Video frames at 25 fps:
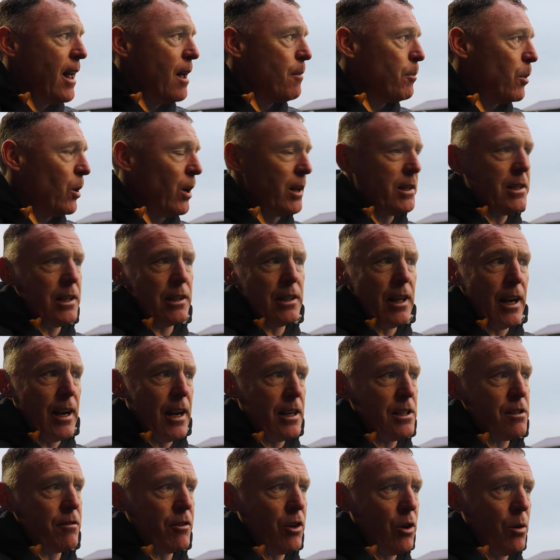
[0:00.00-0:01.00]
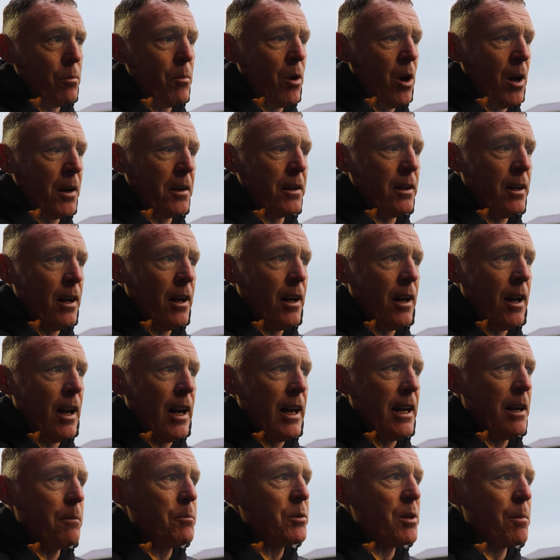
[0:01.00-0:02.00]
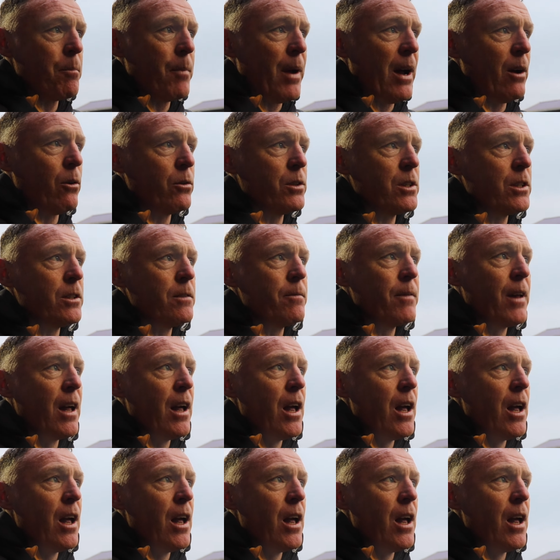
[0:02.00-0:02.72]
But I think the lads have come on leaps and bounds.